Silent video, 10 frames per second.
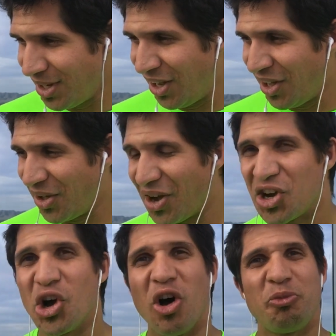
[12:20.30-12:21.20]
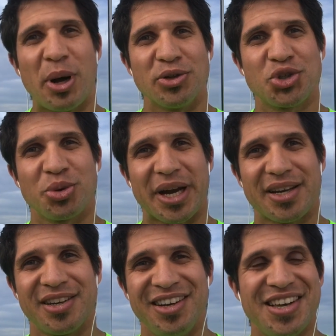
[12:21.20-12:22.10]
golf ball
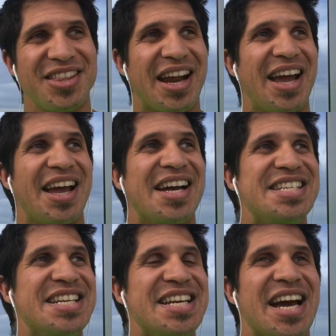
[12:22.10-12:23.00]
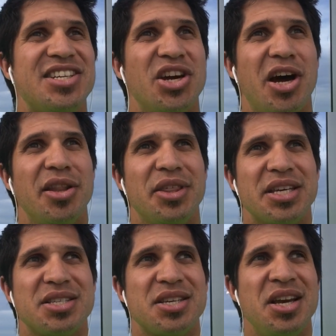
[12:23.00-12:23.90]
trick that I did. I taught
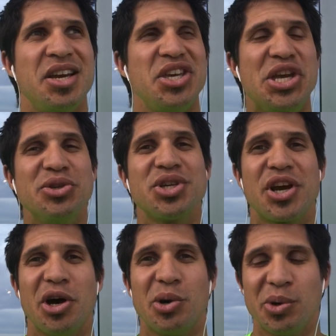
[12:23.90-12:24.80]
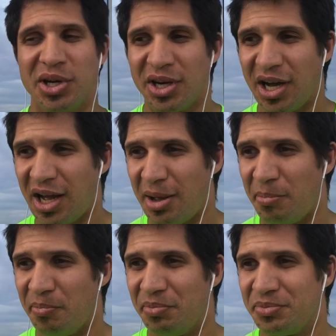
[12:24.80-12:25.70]
this years ago,
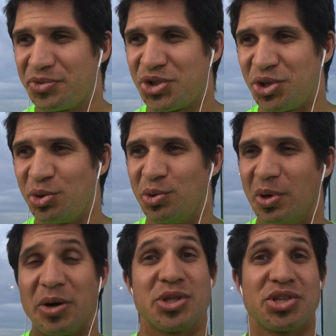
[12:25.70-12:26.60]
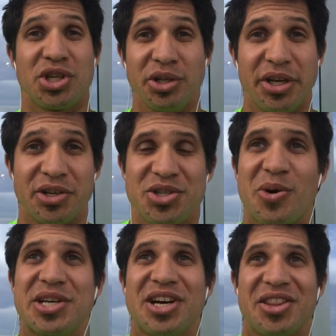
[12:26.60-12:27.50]
I was a cheerleader,
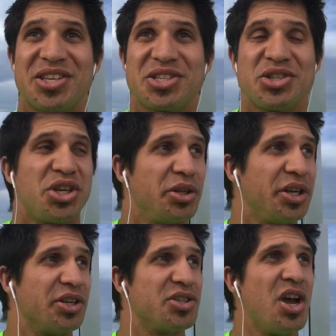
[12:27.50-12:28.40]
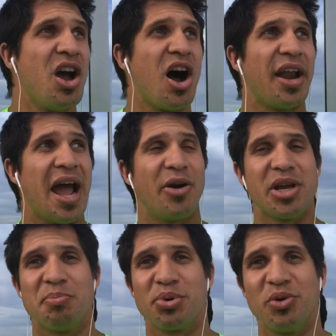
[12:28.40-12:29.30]
so I taught this to cheerleaders on how to
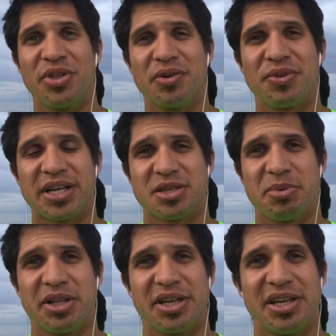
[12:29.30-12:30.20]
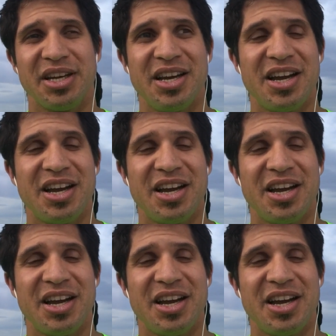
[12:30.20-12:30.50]
improve their flexibility.